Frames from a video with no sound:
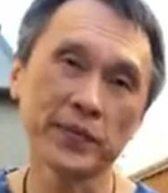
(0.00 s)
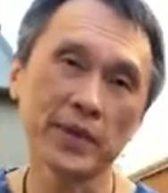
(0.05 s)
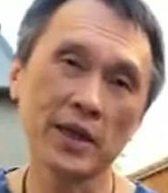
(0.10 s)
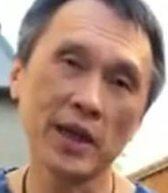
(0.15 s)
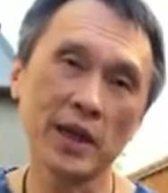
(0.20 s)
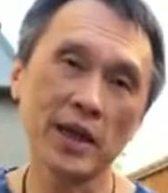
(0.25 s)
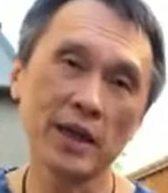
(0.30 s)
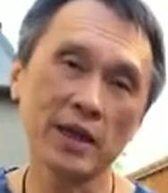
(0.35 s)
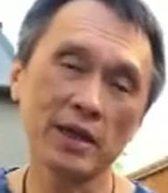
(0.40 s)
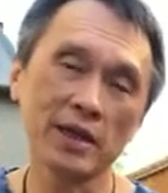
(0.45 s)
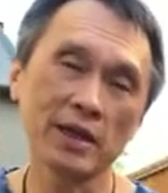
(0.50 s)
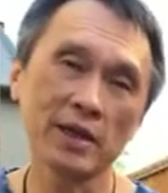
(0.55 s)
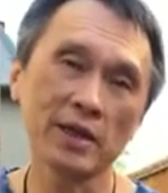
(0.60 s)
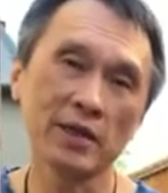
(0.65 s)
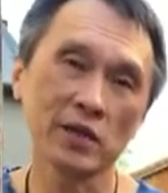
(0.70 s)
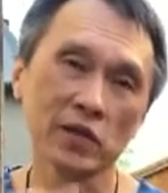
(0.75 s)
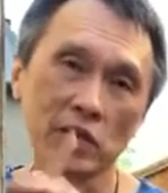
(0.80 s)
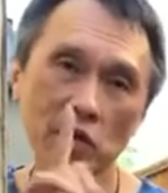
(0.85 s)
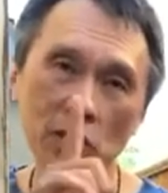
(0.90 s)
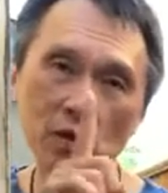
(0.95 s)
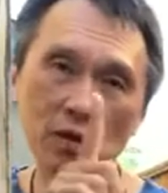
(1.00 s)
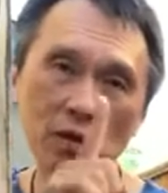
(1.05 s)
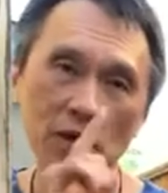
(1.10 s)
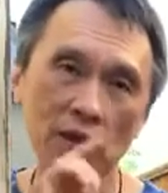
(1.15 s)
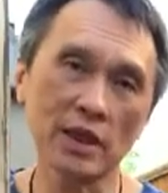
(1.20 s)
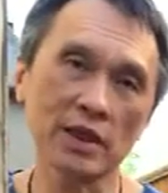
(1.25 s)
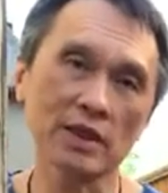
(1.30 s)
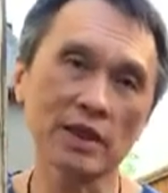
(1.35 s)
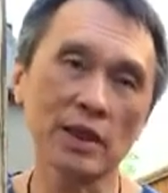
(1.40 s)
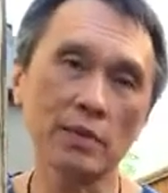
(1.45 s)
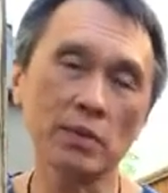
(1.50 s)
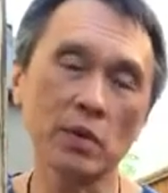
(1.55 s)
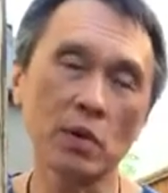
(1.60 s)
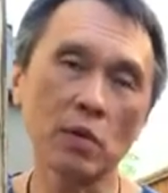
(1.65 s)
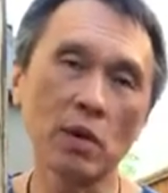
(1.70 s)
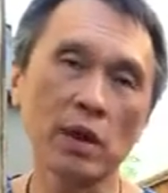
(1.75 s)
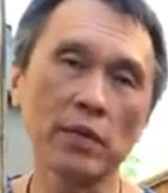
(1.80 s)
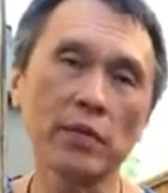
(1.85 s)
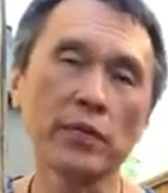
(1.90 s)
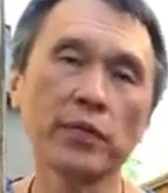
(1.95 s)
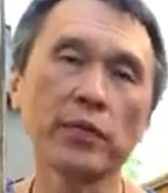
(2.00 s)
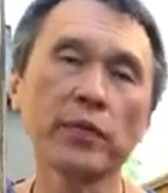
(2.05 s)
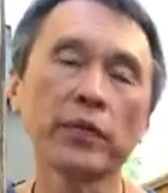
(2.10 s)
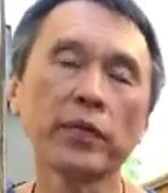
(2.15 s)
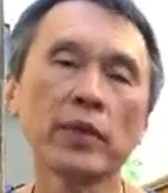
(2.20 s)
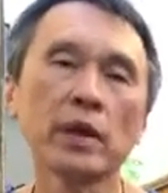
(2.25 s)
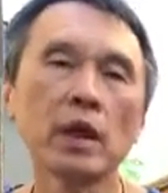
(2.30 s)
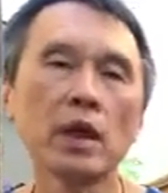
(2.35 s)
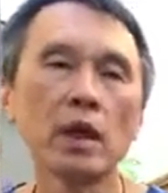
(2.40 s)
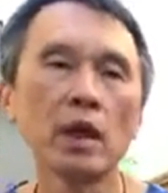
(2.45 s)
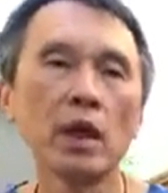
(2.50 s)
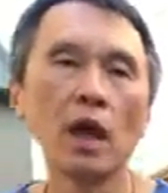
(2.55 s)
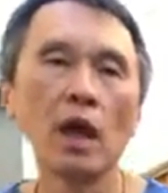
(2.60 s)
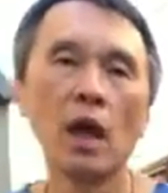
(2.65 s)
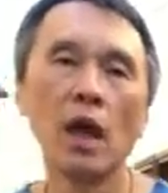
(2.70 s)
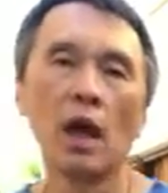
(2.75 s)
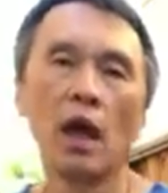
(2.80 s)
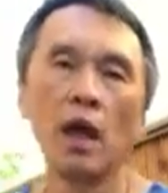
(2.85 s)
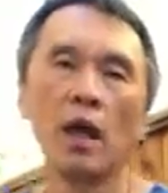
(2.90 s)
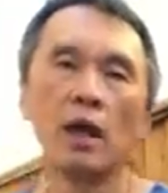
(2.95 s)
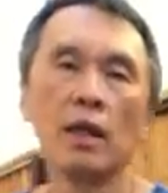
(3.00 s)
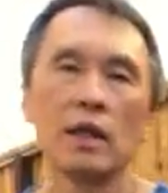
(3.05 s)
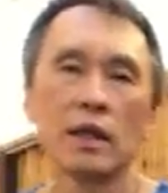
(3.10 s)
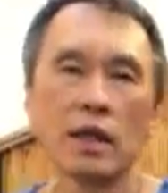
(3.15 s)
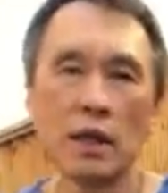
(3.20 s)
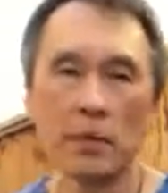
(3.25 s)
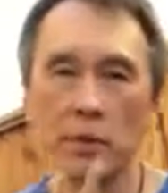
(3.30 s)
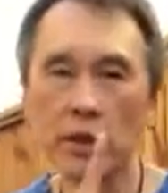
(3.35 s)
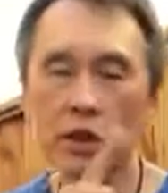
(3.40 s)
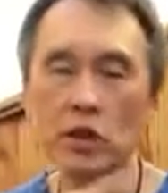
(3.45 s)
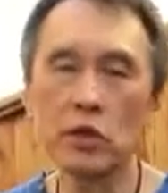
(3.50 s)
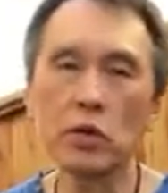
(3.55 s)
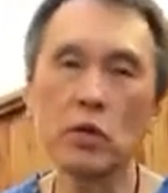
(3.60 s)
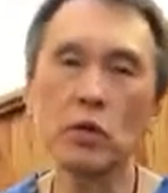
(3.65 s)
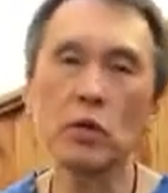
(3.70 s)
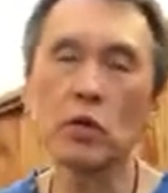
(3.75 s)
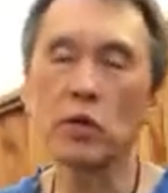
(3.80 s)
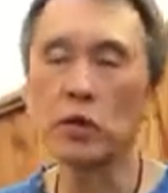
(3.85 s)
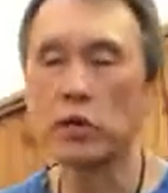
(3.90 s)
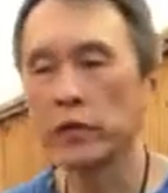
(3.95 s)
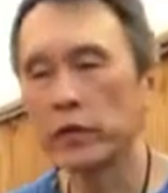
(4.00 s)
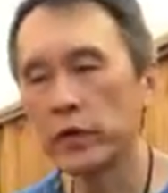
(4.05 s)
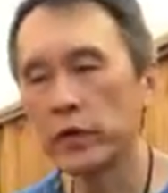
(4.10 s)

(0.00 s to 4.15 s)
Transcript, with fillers: Okay, so that's number one. Number two,